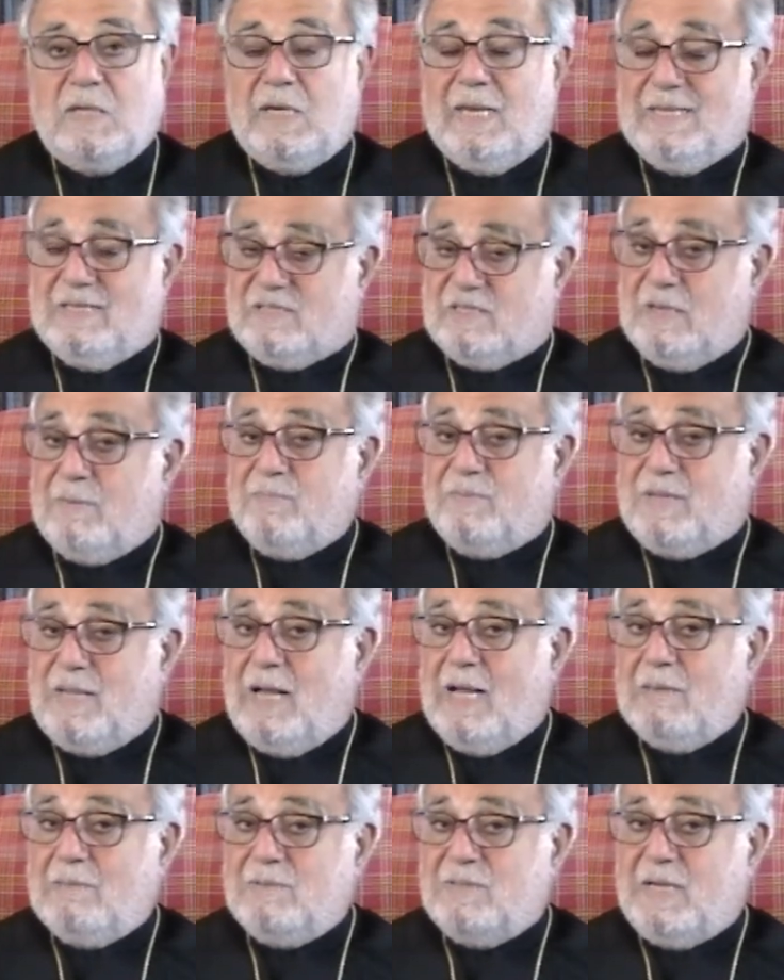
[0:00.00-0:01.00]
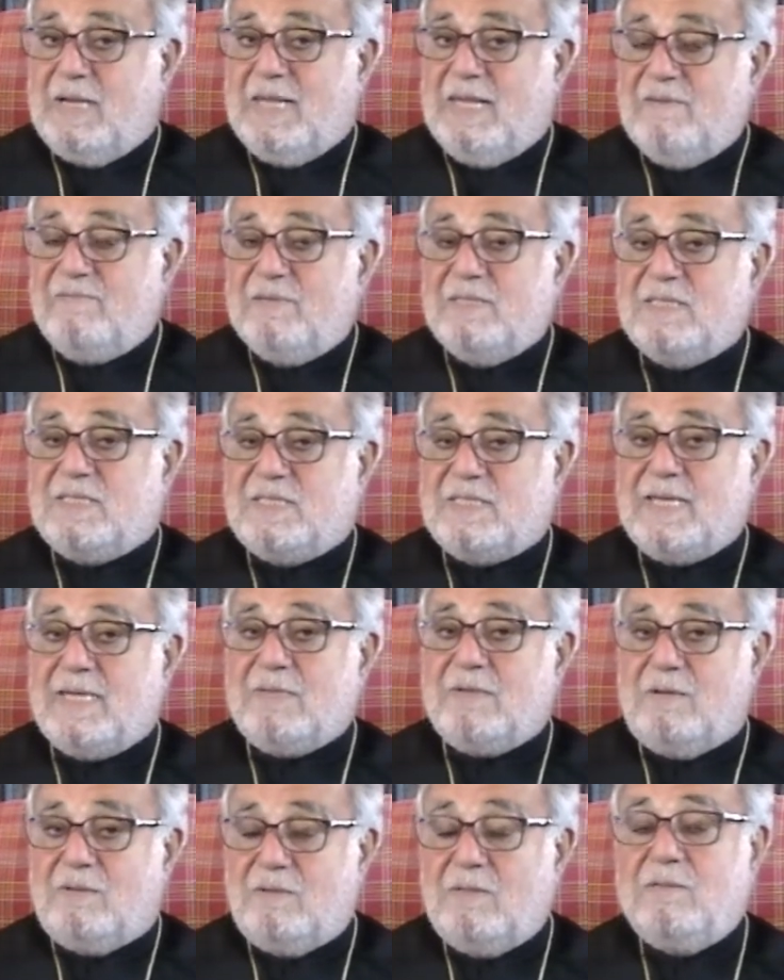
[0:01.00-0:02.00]
And sometimes I even
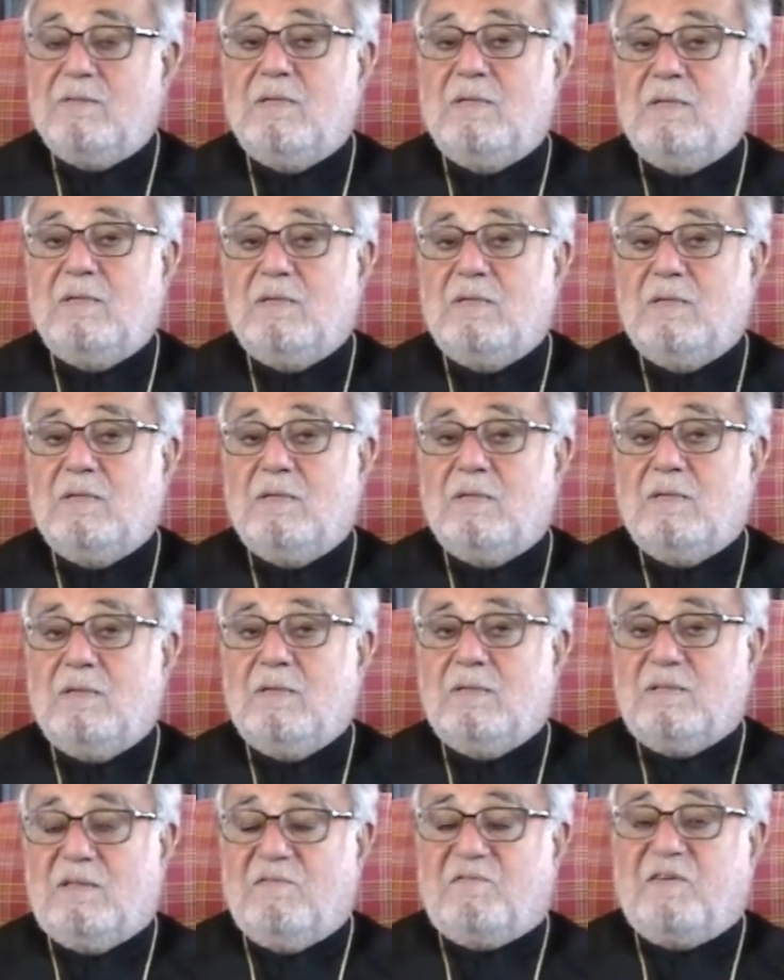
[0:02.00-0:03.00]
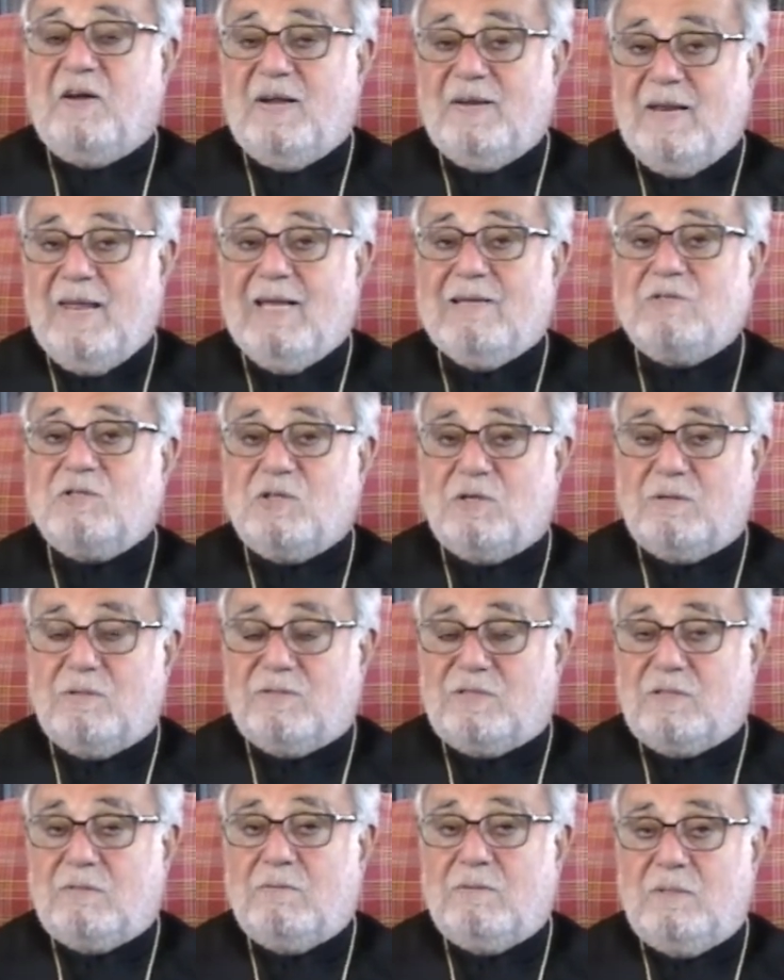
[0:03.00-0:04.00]
settled the financial
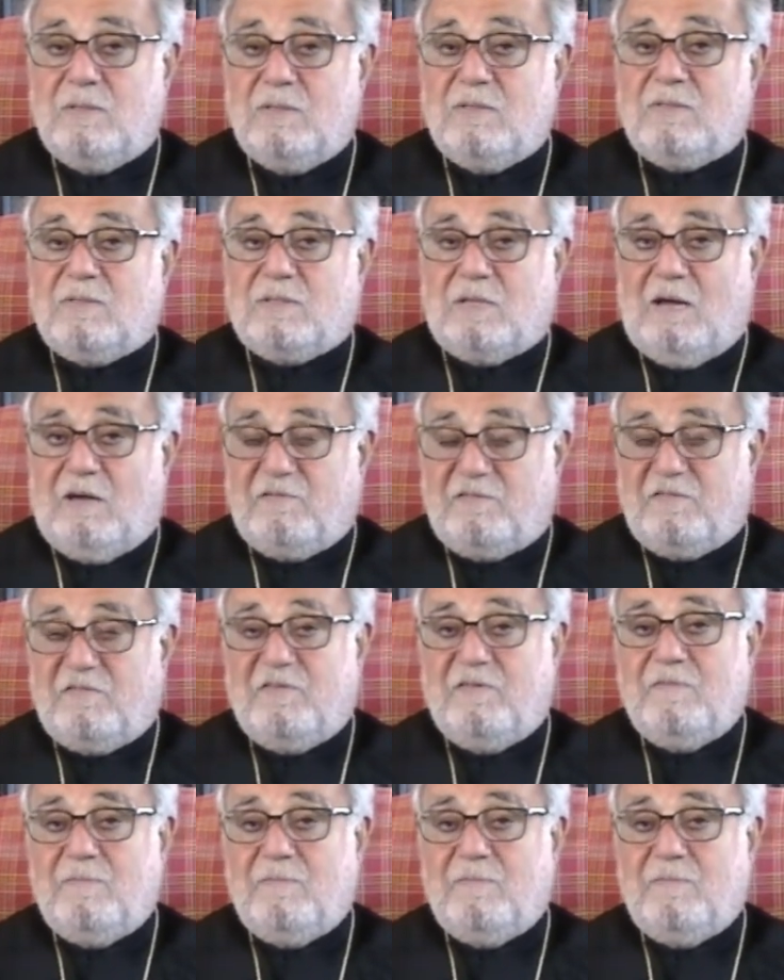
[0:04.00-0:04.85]
stuff